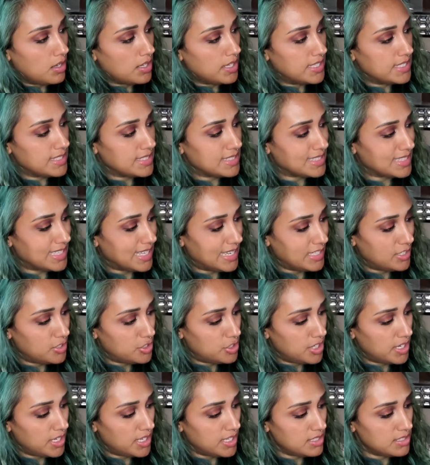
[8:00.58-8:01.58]
his light
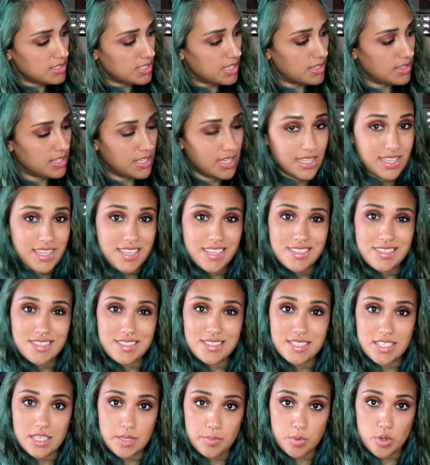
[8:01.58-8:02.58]
shades, and then it
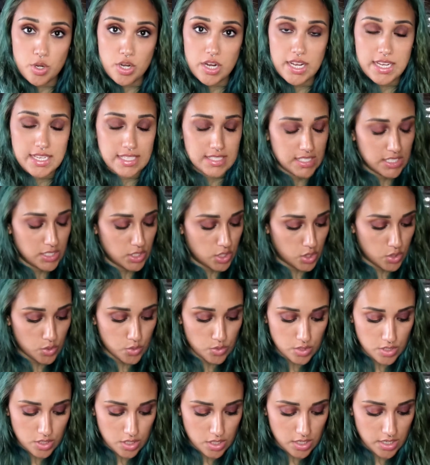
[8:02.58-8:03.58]
gets deeper as it
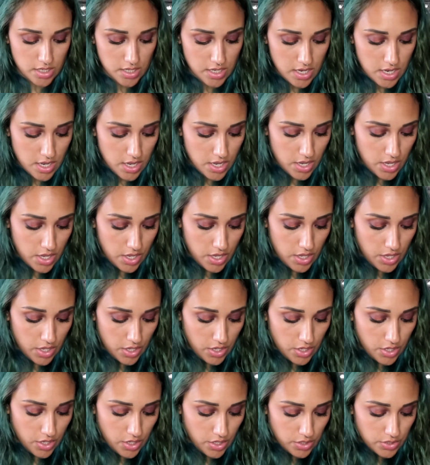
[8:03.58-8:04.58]
goes on.
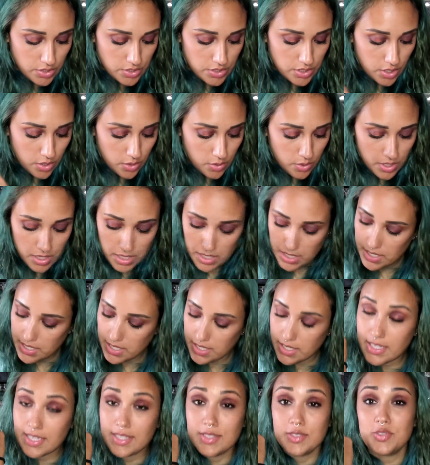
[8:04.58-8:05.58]
So
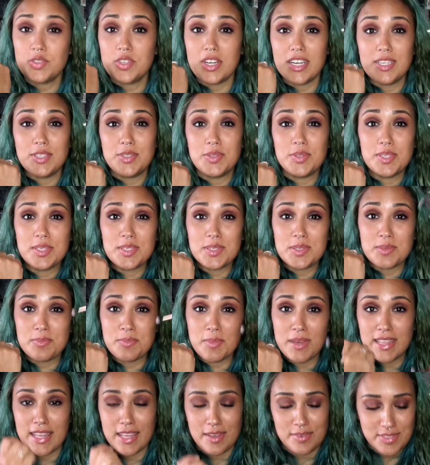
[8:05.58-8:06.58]
let's try to do this with
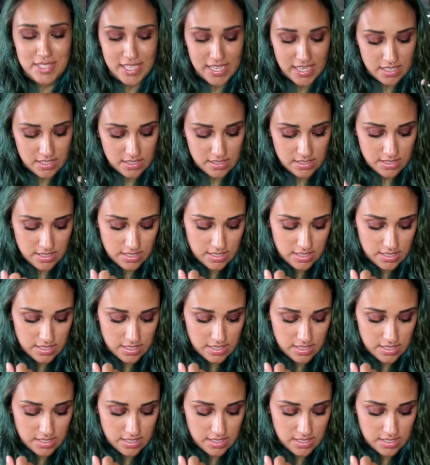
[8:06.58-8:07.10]
my left hand.